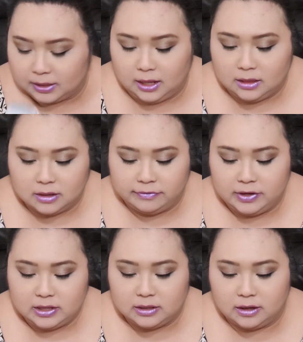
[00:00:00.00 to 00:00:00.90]
I love
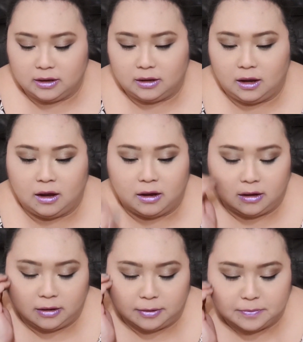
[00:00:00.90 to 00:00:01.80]
it.
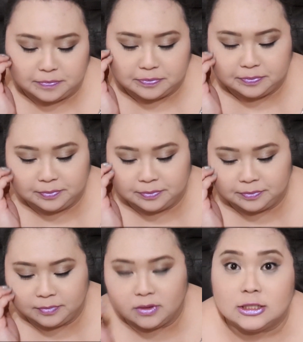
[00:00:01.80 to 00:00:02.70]

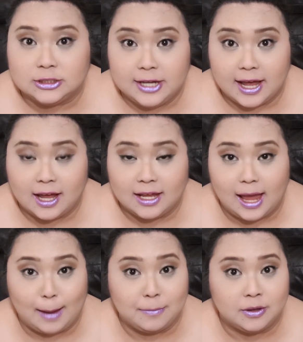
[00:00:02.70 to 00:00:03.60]
So yeah,
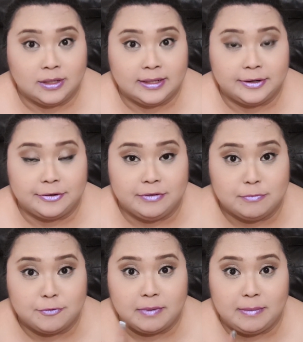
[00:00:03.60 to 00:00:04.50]
I'm gonna
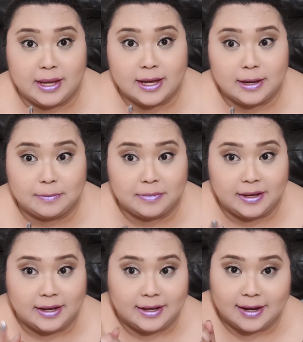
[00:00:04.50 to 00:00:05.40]
remove my makeup
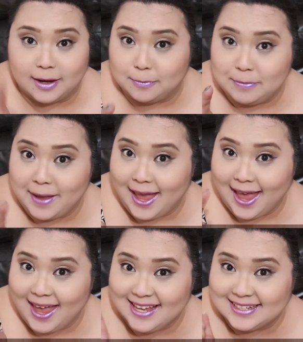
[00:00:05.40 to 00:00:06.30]
and I'll be back.
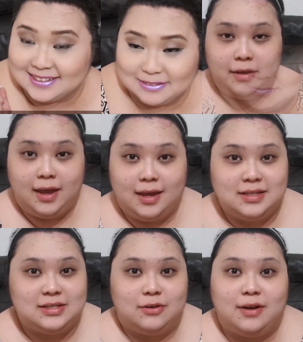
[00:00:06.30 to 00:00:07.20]
Okay,
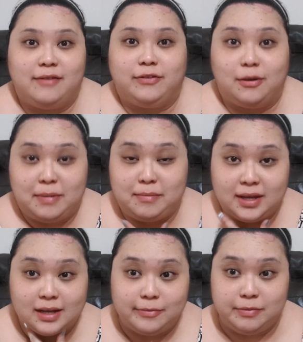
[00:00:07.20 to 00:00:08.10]
so I've got my
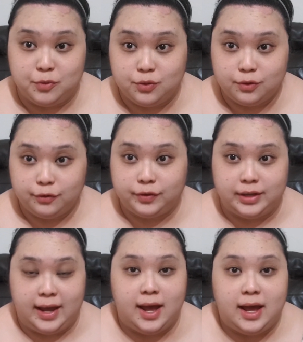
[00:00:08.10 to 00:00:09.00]
makeup
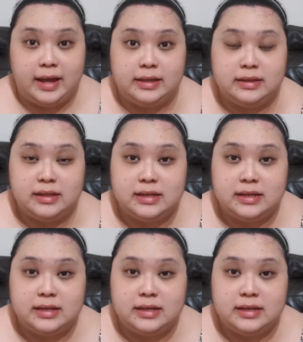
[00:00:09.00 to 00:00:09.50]
removed, and